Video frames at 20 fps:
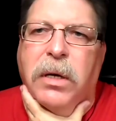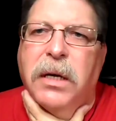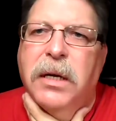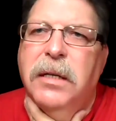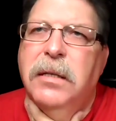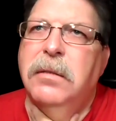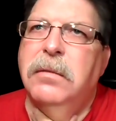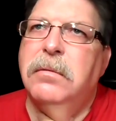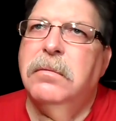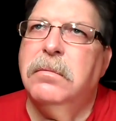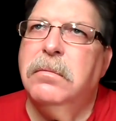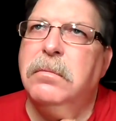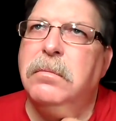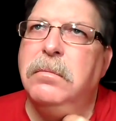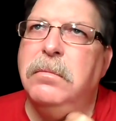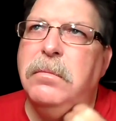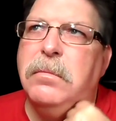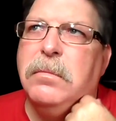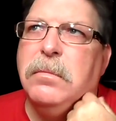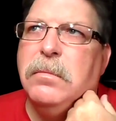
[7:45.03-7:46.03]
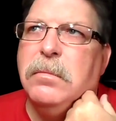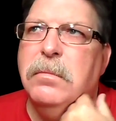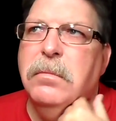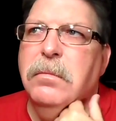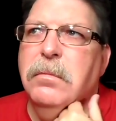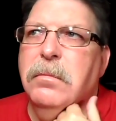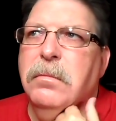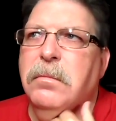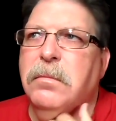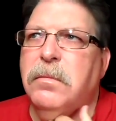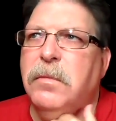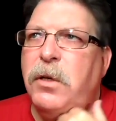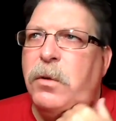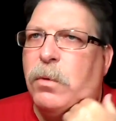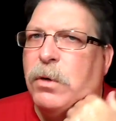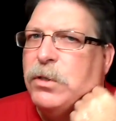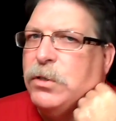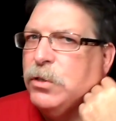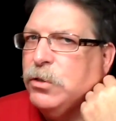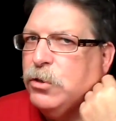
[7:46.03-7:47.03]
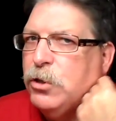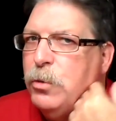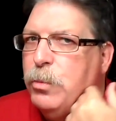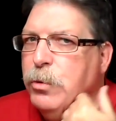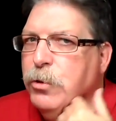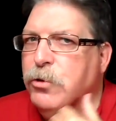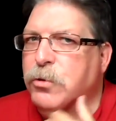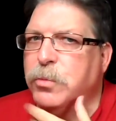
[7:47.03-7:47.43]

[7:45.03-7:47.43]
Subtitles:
but it wasn't